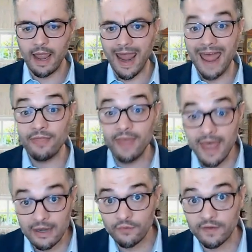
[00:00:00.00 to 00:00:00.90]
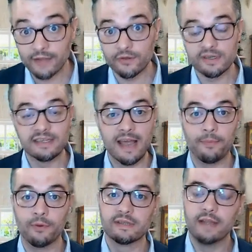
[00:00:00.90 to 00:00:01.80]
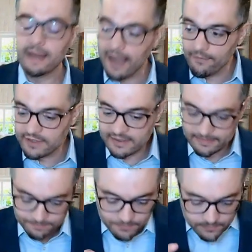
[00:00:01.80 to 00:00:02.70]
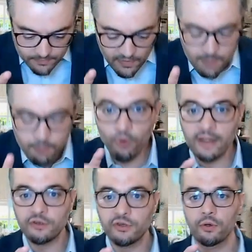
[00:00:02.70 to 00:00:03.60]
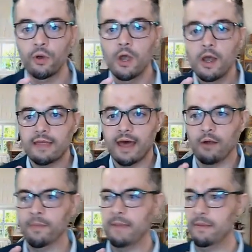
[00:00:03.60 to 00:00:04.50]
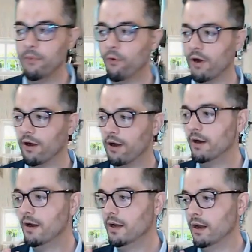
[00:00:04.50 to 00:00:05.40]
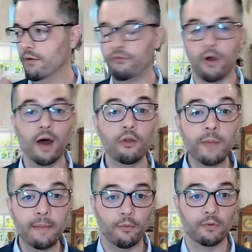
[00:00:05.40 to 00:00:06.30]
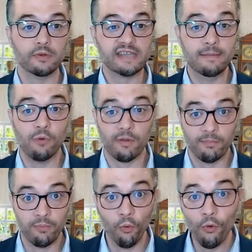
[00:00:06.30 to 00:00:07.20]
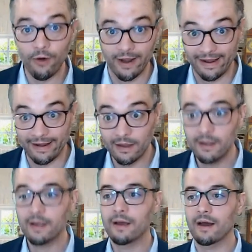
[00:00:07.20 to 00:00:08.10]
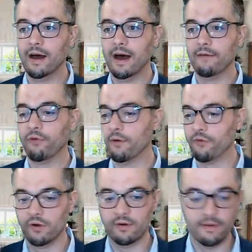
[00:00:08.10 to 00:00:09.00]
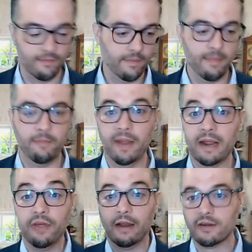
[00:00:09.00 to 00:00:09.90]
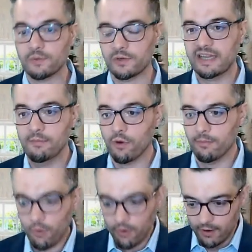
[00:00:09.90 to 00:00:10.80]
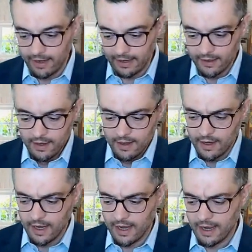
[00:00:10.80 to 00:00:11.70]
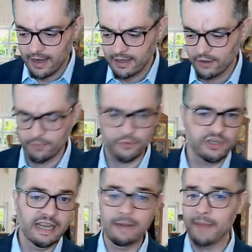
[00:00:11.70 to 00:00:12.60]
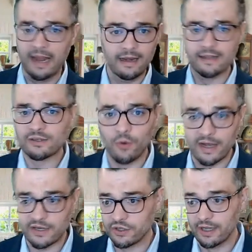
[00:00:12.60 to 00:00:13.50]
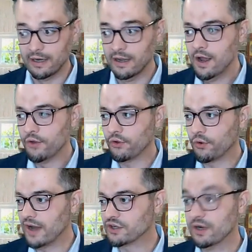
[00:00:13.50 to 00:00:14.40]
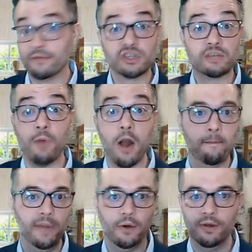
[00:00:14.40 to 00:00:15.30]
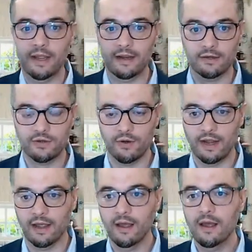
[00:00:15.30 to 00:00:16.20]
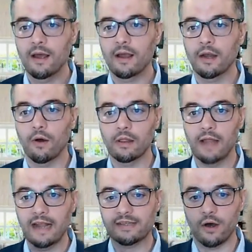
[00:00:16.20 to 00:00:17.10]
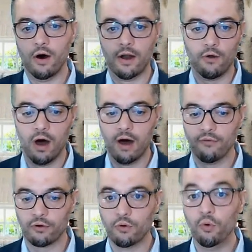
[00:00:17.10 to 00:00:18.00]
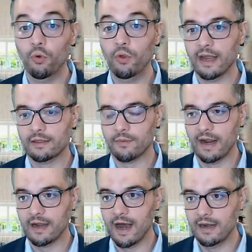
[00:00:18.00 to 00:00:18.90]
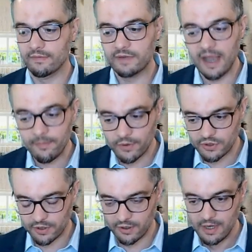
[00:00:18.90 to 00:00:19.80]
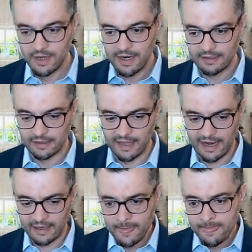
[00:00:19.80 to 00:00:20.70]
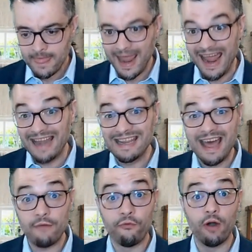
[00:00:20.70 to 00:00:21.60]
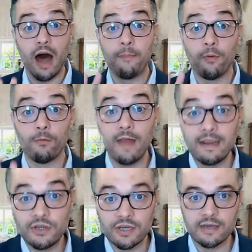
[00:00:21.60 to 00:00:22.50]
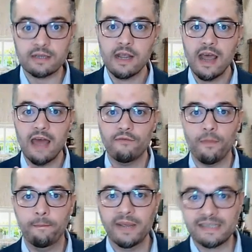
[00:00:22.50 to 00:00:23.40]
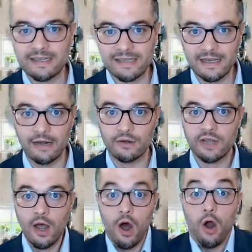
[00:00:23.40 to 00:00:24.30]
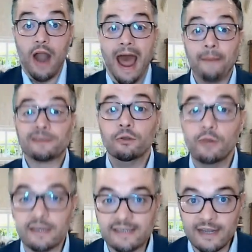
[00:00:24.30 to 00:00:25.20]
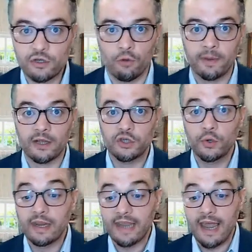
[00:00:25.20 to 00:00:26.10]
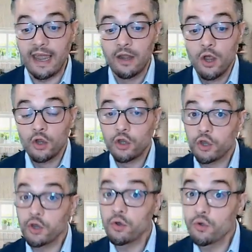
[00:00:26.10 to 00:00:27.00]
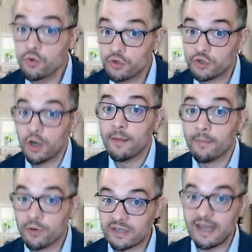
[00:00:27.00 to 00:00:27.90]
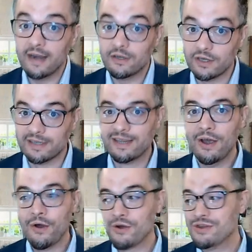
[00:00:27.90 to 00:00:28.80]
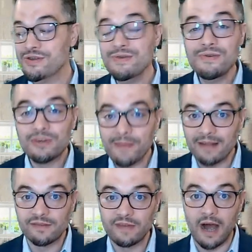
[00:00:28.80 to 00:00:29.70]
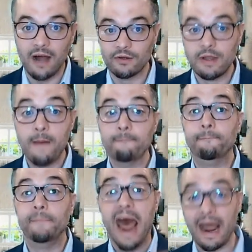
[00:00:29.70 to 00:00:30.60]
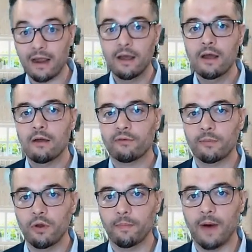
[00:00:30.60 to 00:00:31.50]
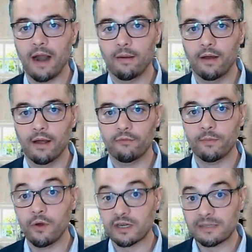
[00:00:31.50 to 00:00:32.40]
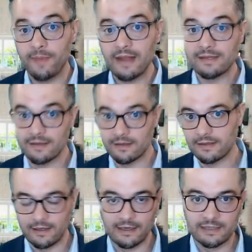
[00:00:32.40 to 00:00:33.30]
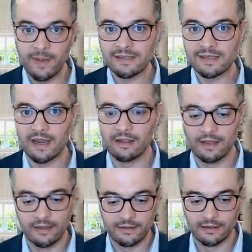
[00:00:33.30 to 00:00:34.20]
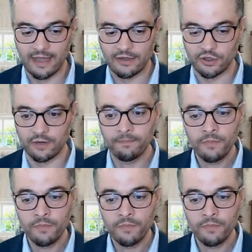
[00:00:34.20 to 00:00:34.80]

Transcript: And then you've got those examples like I was pointing to that are maybe more, for other people will seem more boring. For maybe big thinkers will seem more boring. The routine maintenance question, the question of a smart building turning, lights on or off or cooling at the right kind of temperature and the like. And yet for operations and for business leaders are absolutely essential, because you can gain huge percentages or huge amounts of dollars back from your expense side of the ledger